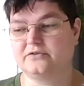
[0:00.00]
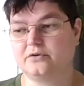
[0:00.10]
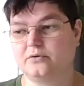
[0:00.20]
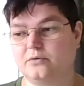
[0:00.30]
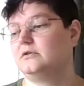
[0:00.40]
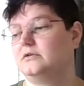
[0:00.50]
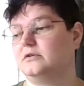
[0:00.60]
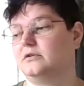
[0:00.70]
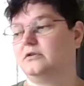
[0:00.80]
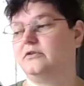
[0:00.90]
So
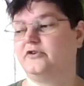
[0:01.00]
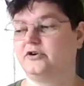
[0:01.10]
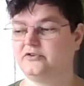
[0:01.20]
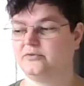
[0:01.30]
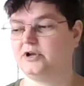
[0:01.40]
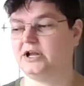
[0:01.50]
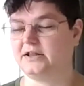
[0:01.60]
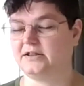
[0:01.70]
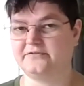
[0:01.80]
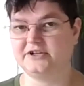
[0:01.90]
the first one,
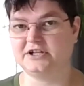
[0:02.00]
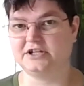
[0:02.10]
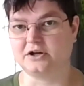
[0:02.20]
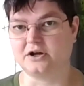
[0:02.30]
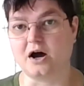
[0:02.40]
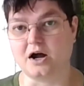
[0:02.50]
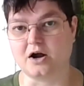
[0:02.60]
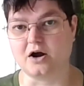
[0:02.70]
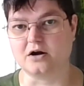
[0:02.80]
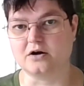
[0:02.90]
I left it in a
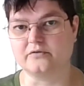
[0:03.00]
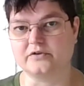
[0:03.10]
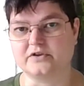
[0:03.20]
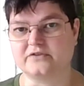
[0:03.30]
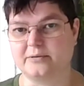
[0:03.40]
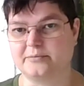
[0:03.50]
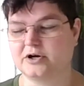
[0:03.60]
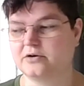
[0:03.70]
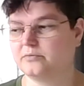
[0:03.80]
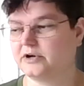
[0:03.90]
hot car over the
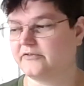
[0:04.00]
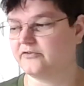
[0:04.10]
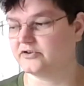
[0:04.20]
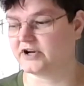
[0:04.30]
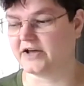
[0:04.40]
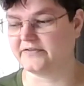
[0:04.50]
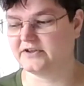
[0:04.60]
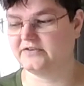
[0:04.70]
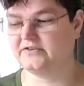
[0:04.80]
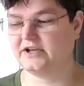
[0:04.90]
summer when I first
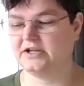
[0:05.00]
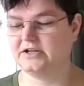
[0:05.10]
got this,